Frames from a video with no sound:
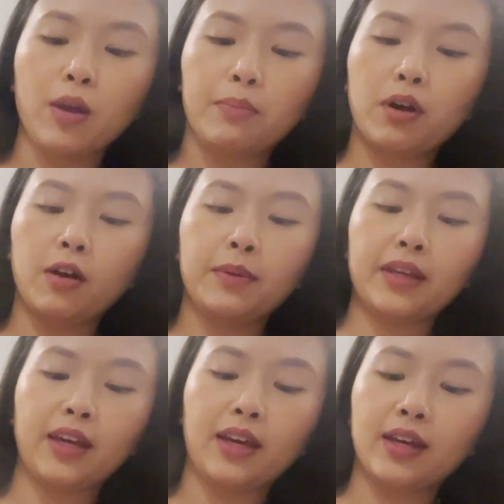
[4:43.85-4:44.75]

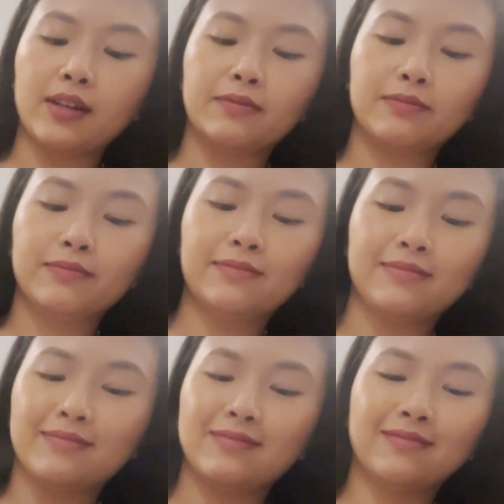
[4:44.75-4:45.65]
Probably
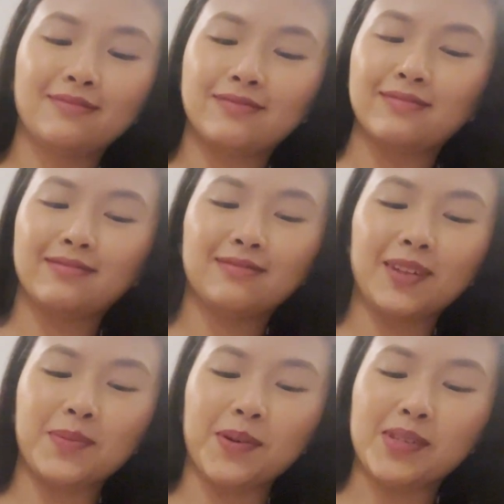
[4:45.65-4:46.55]

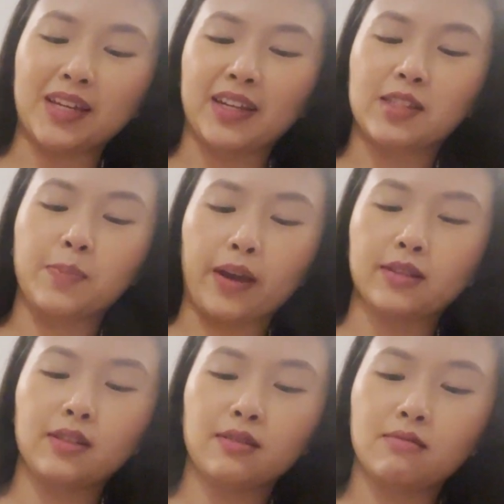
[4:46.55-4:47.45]
the most
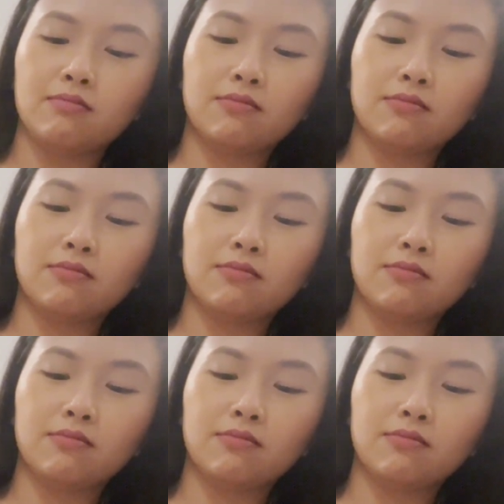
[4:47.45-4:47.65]
unexpected